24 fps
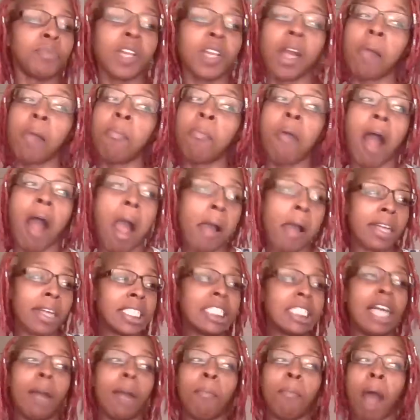
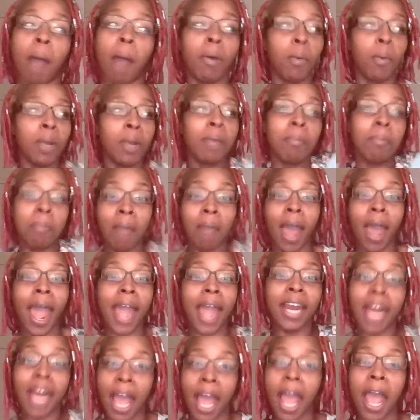look, mama, we
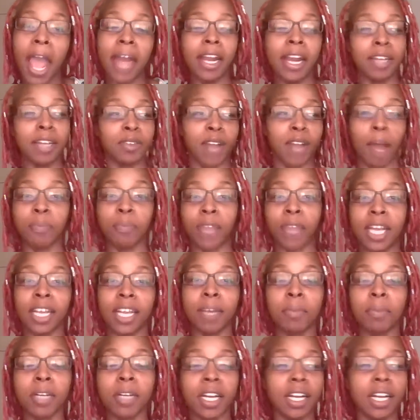made it. That's what I'm
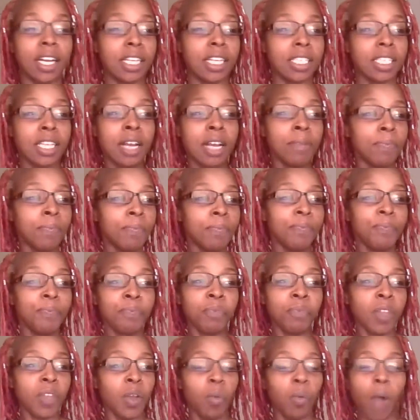thinking, because
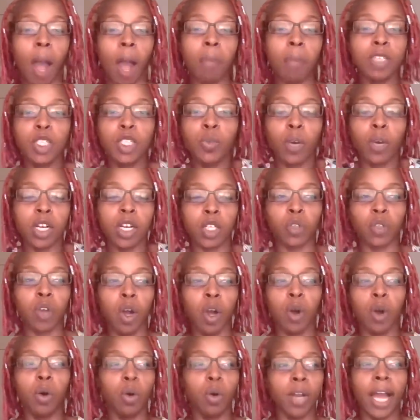why would you want to
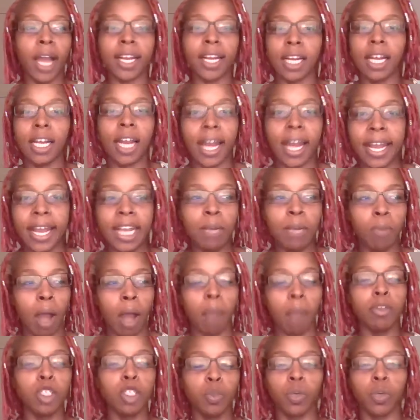troll like a lame? Why
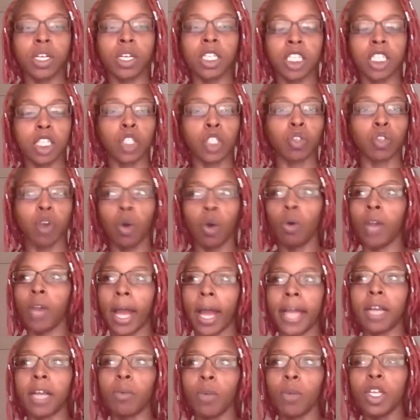would you want to just troll
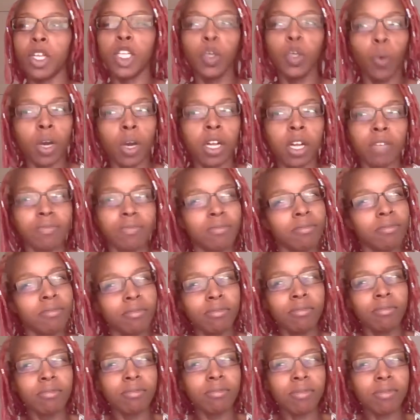like, wouldn't you want to,
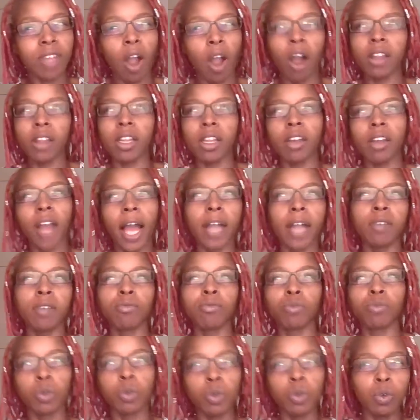are there like
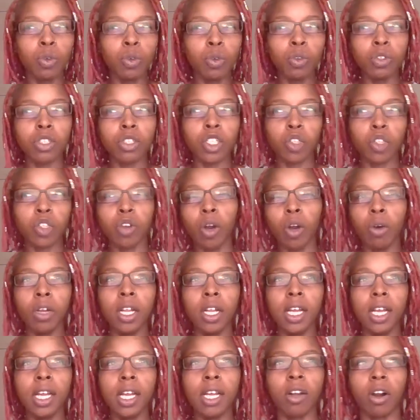rules to
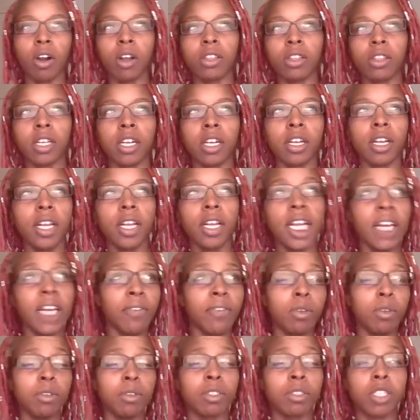trolling? Are there
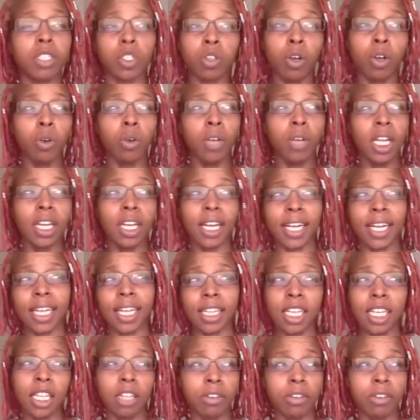levels to trolling? Like I
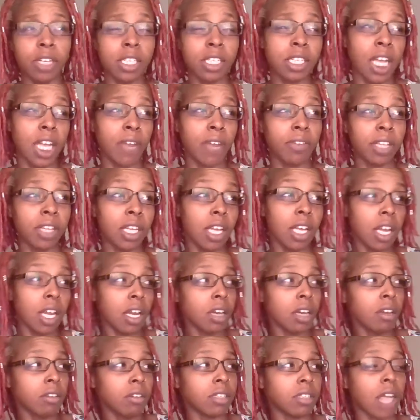think there is to everything
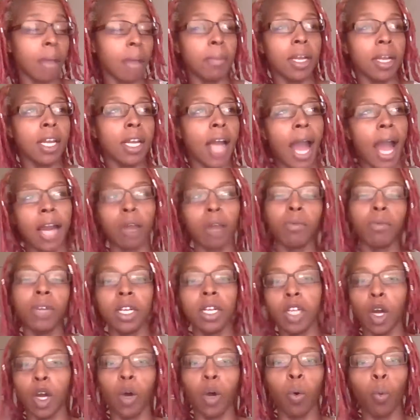else. I mean, I don't really
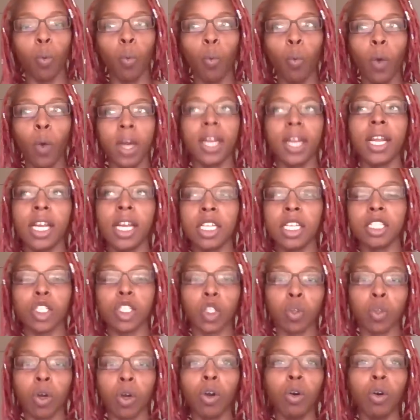know what it is to
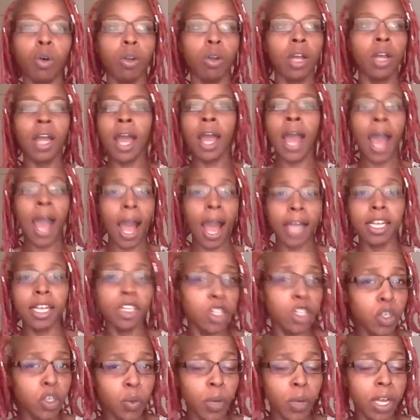troll, how you
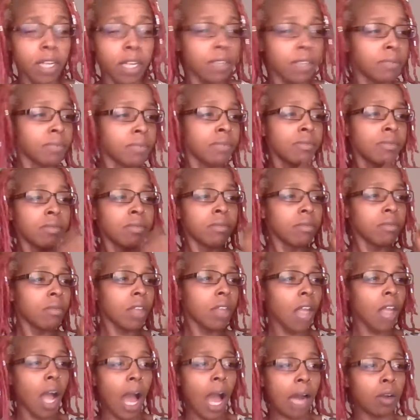do it.
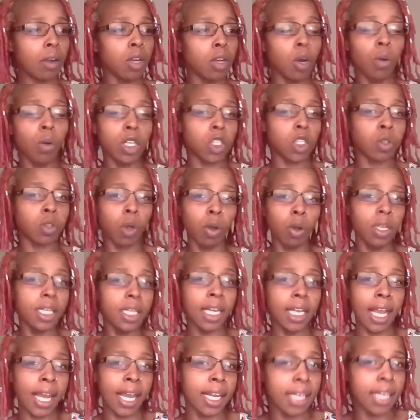I don't know what
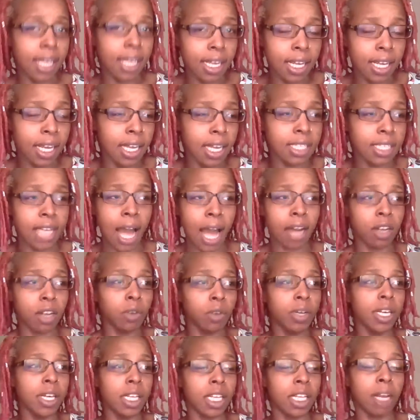trolling etiquette is. I don't know
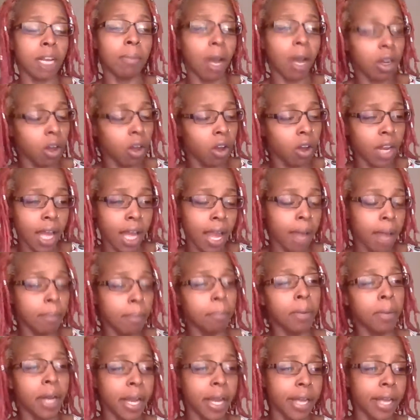anything about all that.
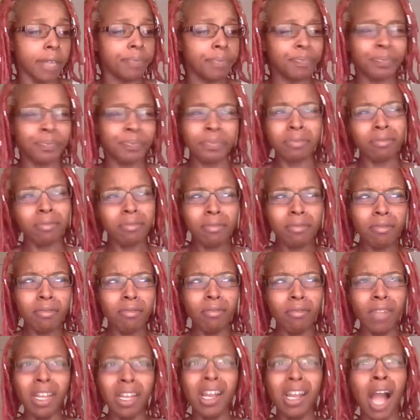But
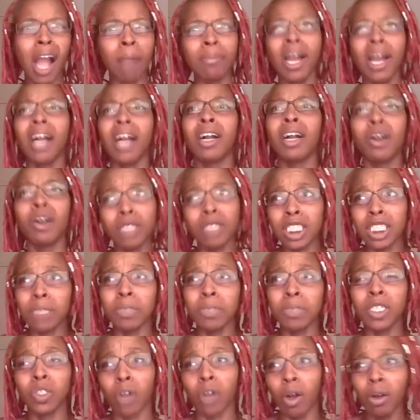I'm not going to just
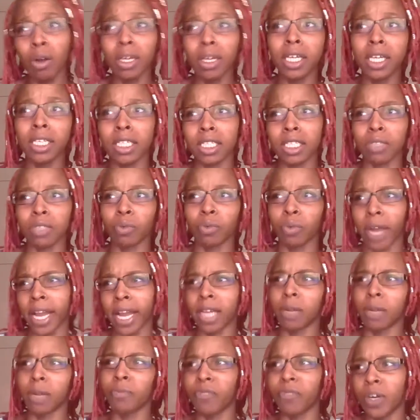be trolling just
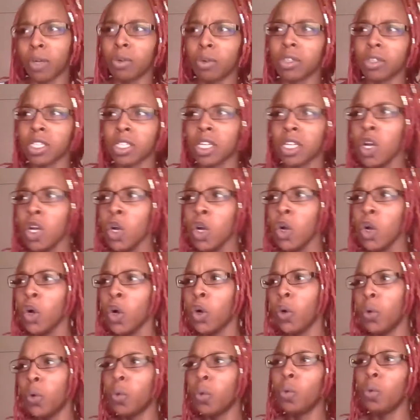random folks
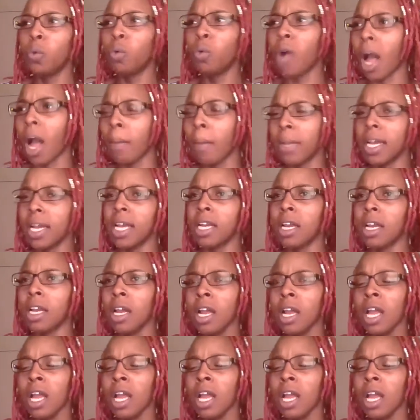who, I mean,